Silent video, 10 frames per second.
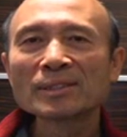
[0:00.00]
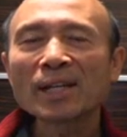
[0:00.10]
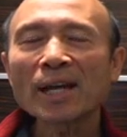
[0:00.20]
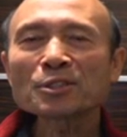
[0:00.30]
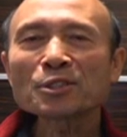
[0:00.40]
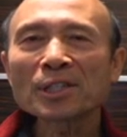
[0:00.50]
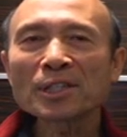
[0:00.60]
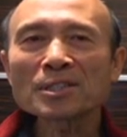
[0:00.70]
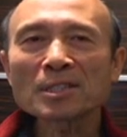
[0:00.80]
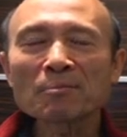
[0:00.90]
Actually,
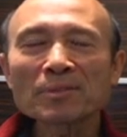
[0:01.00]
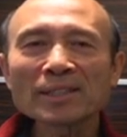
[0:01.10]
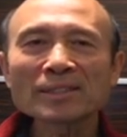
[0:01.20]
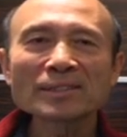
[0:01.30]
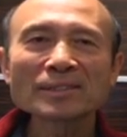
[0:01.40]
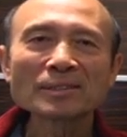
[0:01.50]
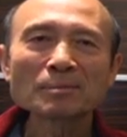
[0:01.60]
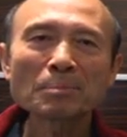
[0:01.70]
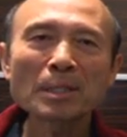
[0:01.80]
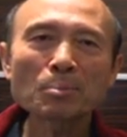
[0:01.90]
it's something
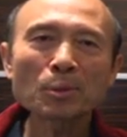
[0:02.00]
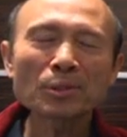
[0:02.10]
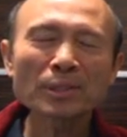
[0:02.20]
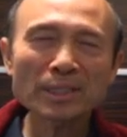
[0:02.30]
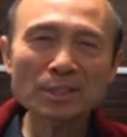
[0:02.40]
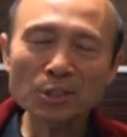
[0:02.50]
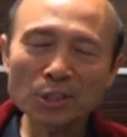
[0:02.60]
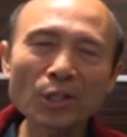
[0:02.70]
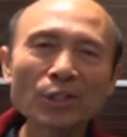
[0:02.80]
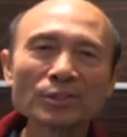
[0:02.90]
people need to
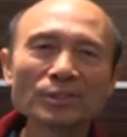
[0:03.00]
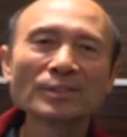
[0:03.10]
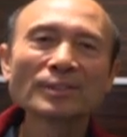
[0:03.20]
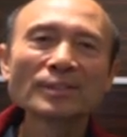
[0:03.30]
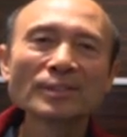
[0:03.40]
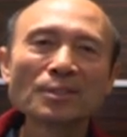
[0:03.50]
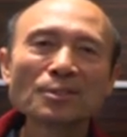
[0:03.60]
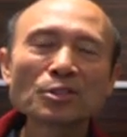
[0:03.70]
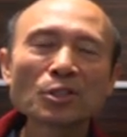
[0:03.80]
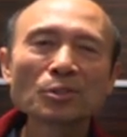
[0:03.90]
learn.
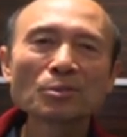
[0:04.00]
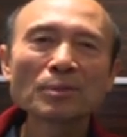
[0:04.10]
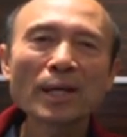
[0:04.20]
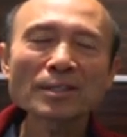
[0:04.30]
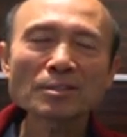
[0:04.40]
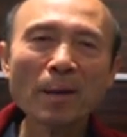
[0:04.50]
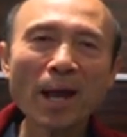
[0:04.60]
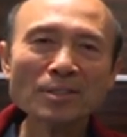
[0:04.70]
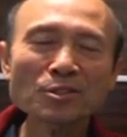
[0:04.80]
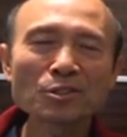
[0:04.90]
So, as
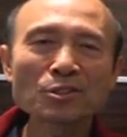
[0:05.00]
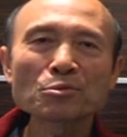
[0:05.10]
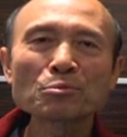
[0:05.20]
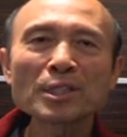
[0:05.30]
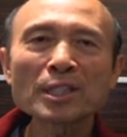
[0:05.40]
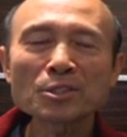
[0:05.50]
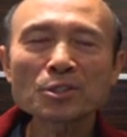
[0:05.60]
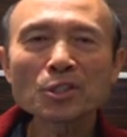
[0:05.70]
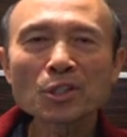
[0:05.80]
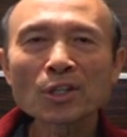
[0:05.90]
pastors, we need to
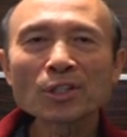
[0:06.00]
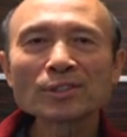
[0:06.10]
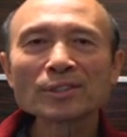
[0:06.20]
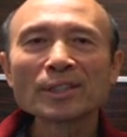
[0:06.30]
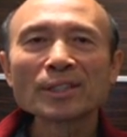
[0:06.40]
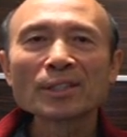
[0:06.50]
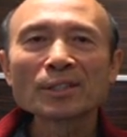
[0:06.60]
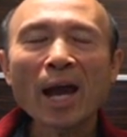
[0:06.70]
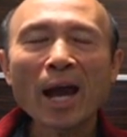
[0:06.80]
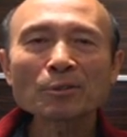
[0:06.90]
learn
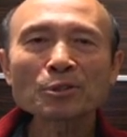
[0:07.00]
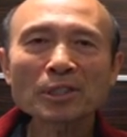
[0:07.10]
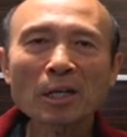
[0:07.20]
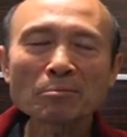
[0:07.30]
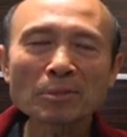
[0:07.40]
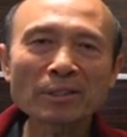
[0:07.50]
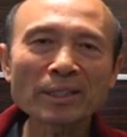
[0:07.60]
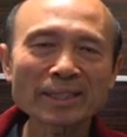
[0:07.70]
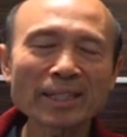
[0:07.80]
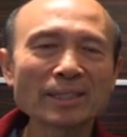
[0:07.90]
how to
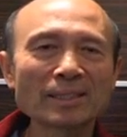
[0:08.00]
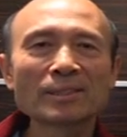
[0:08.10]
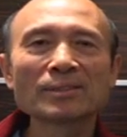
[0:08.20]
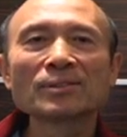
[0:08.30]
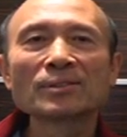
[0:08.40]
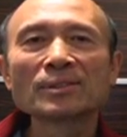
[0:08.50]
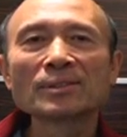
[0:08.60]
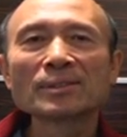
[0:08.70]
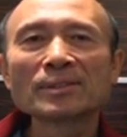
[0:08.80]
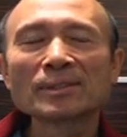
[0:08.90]
communicate.
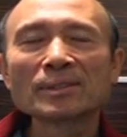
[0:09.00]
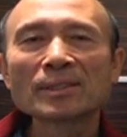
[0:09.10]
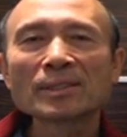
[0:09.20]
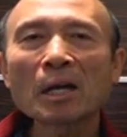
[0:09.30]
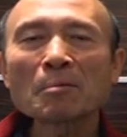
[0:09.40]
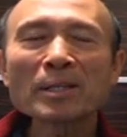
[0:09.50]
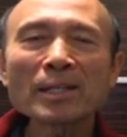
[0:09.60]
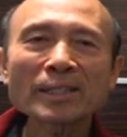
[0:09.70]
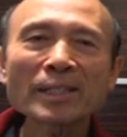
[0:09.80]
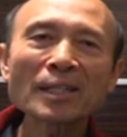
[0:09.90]

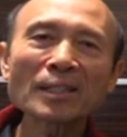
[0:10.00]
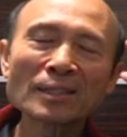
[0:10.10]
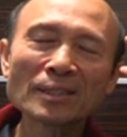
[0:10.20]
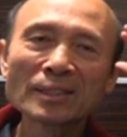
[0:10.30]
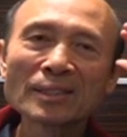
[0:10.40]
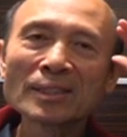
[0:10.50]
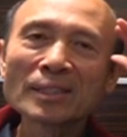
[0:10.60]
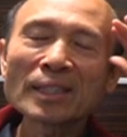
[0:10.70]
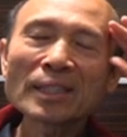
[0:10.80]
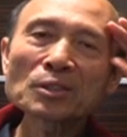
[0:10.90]
Communicate
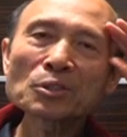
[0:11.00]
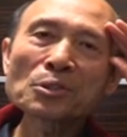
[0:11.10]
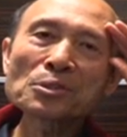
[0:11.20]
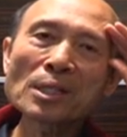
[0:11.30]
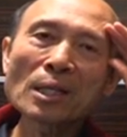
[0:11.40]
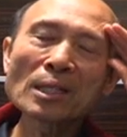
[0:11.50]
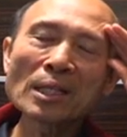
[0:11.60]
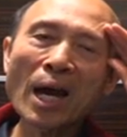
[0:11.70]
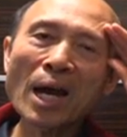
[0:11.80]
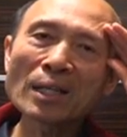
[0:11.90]
includes a
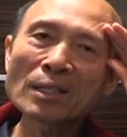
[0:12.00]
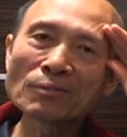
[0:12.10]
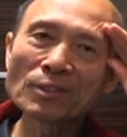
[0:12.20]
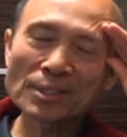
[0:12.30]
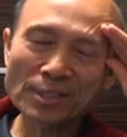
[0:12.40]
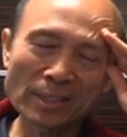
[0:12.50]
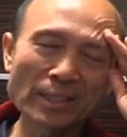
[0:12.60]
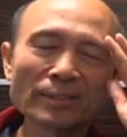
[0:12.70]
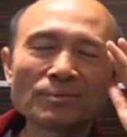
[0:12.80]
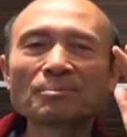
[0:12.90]
lot of listening.